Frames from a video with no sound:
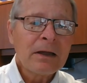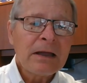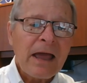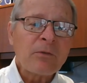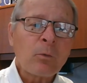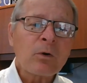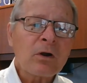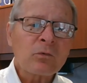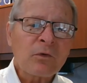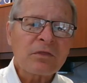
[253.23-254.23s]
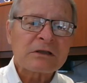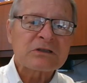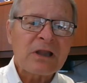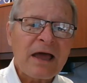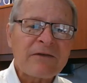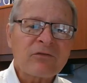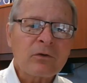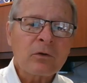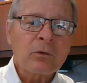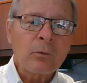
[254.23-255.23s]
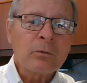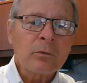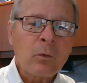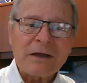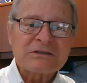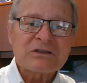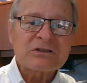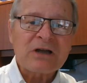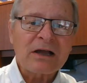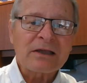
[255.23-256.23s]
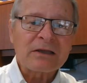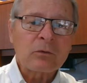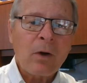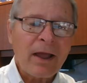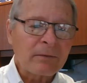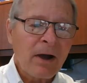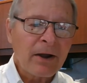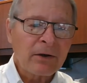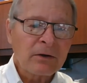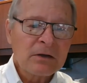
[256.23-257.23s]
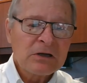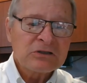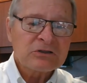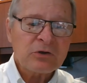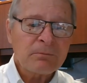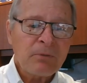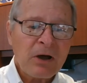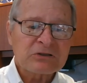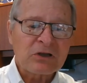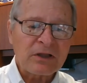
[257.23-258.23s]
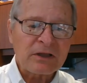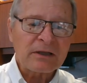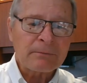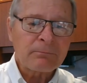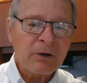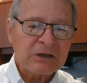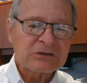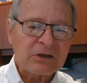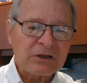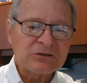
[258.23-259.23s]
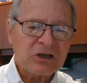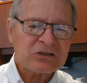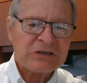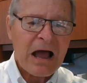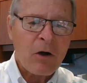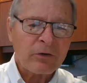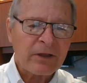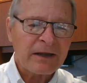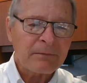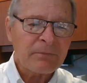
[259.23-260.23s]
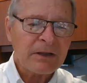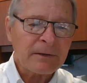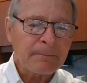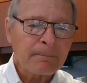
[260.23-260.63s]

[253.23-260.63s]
And the world with its life quite stuck in quagmire stood puzzling and puzzling, just how can it be?